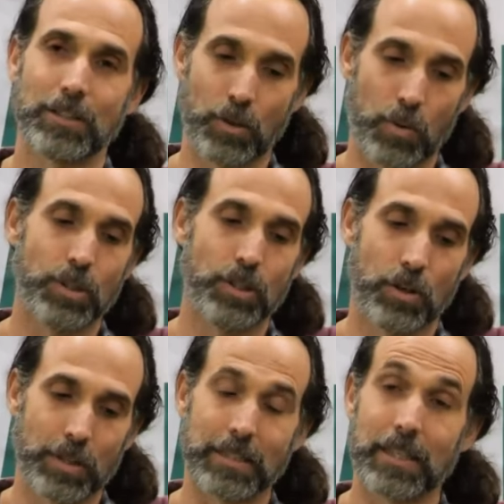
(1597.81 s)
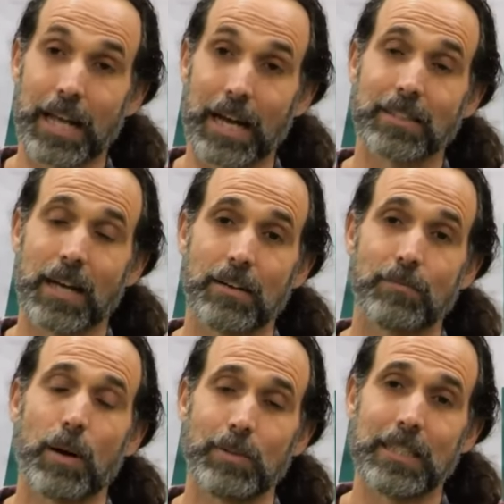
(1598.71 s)
And so, you know, that's kind
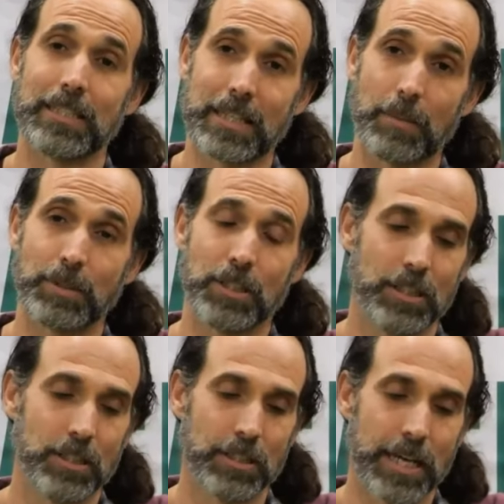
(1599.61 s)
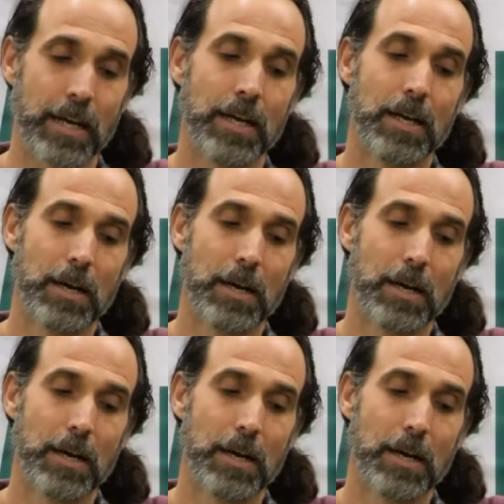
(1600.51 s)
of probably the steps you need to take.